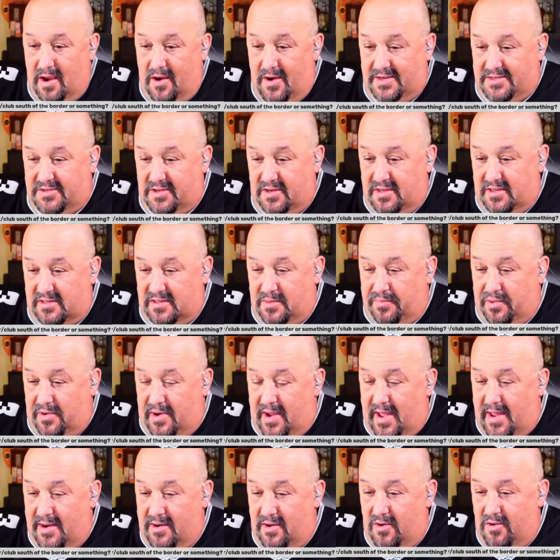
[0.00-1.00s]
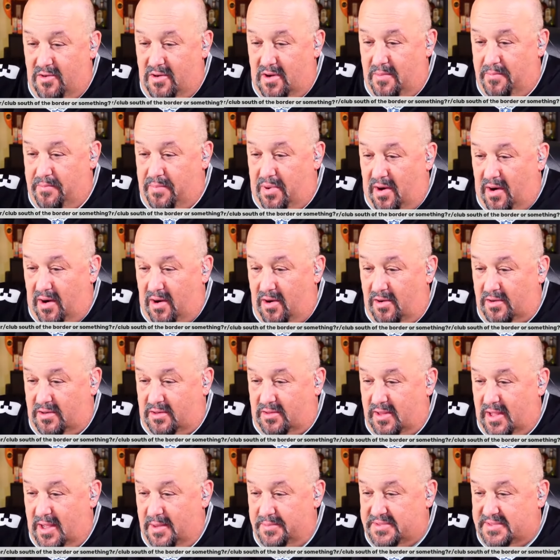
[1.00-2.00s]
All right, so does LeBron own a bar or
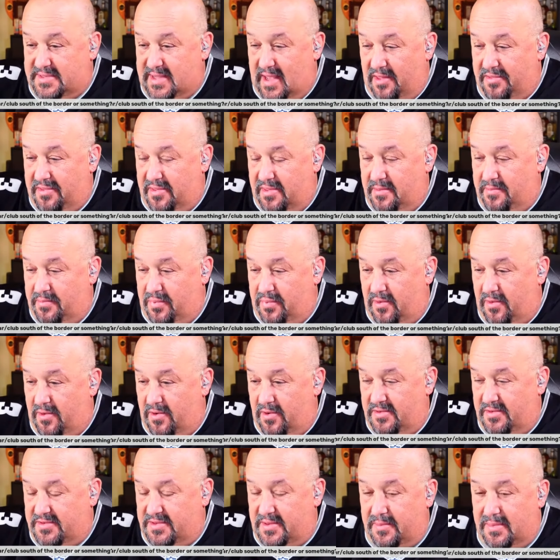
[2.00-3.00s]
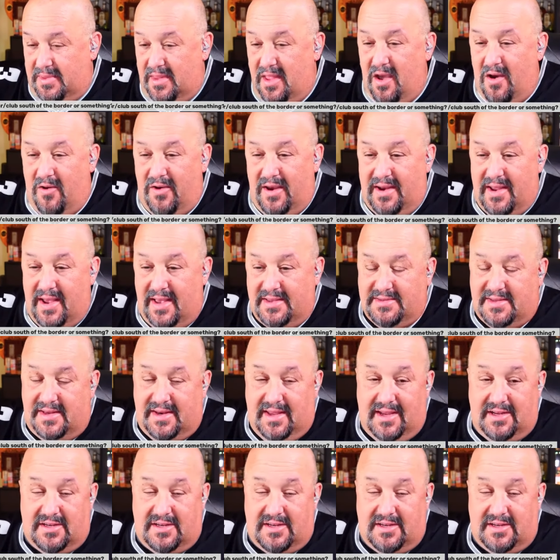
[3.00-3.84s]
club south of the border or something? No, he doesn't.